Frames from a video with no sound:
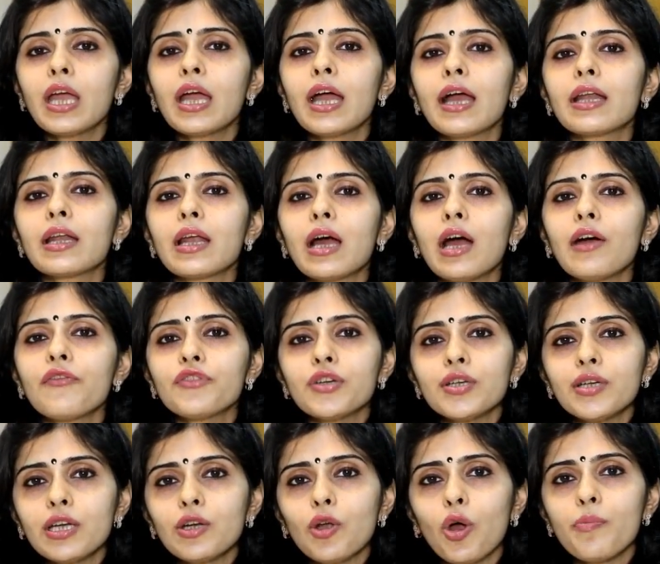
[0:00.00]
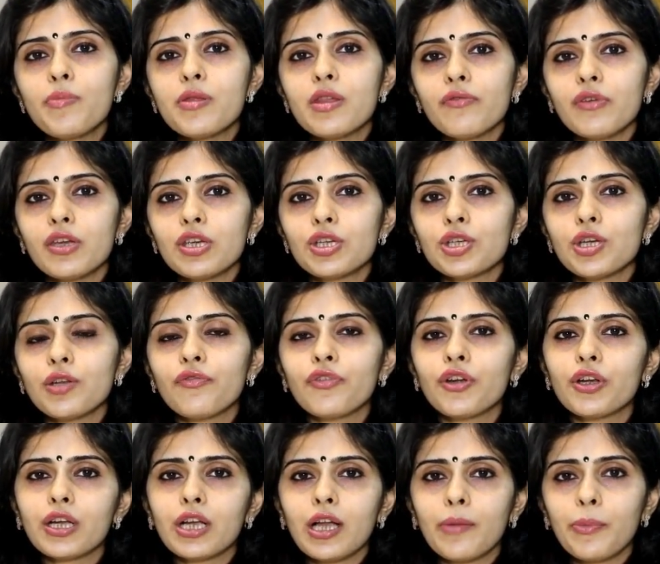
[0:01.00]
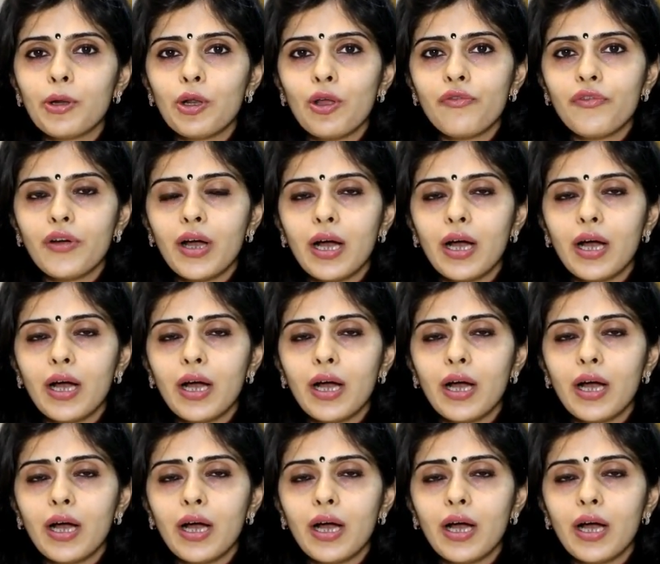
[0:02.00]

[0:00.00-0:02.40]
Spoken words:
and after an observation for a couple of